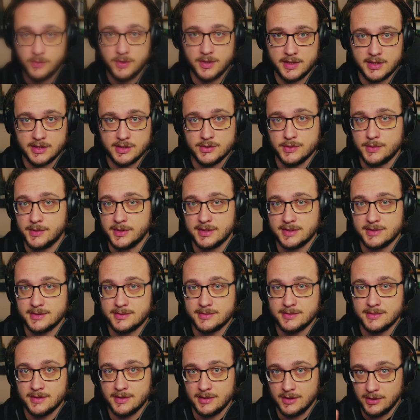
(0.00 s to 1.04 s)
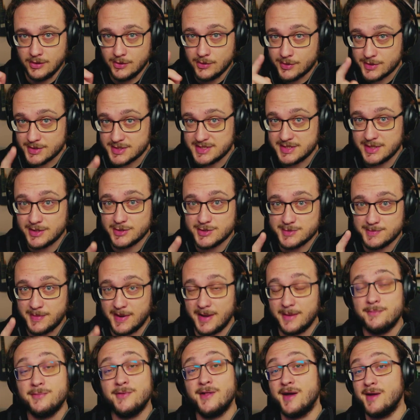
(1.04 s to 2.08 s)
you can do it. Your sales
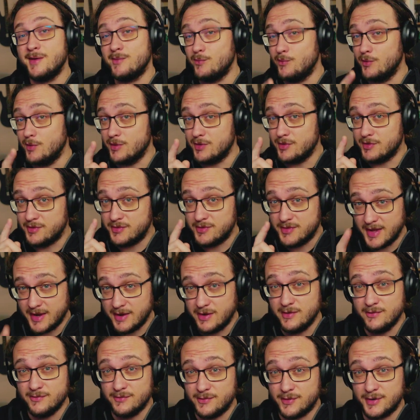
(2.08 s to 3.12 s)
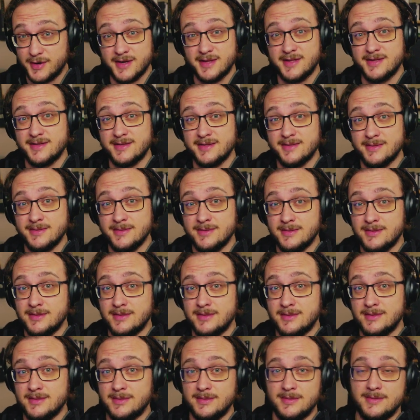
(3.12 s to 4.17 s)
pipeline will thank you for it.
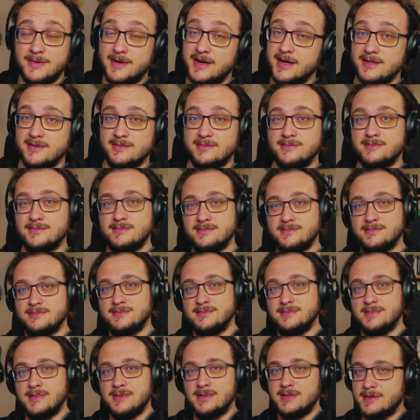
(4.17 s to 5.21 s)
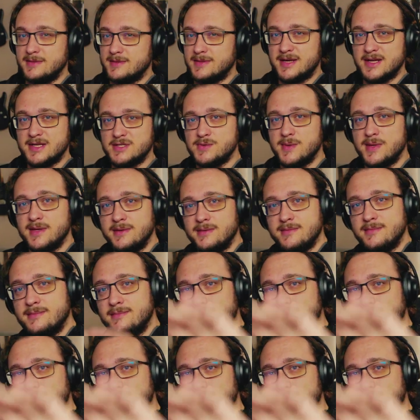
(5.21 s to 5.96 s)
All right, till the next one.